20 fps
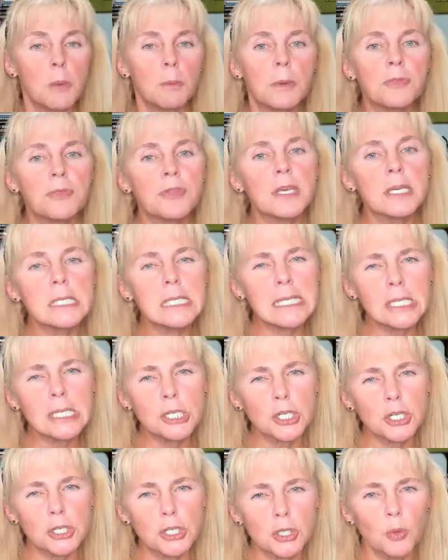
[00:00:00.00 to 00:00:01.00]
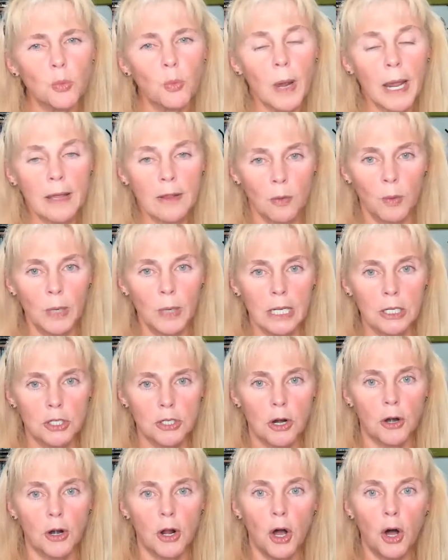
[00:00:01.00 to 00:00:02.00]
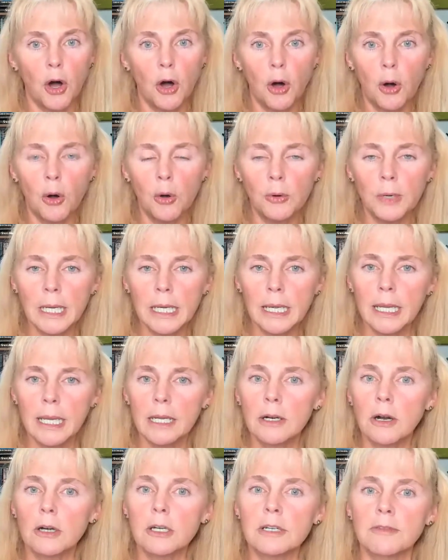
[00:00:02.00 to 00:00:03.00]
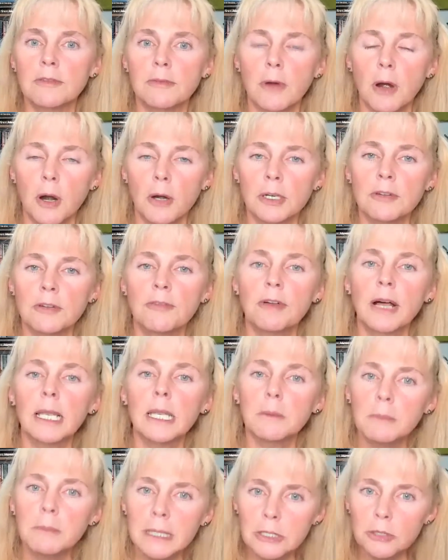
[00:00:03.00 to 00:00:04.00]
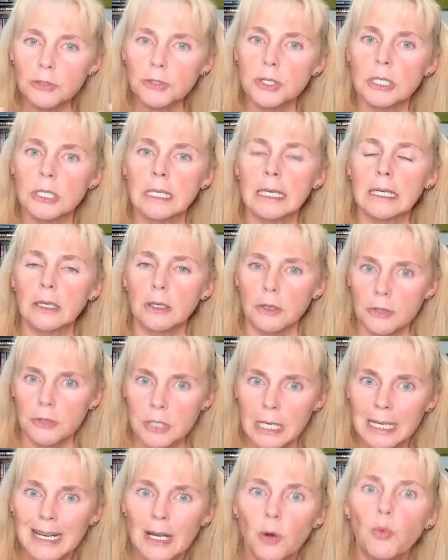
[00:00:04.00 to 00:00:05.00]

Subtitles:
but this is just a way that we can start honing in our developmental skills,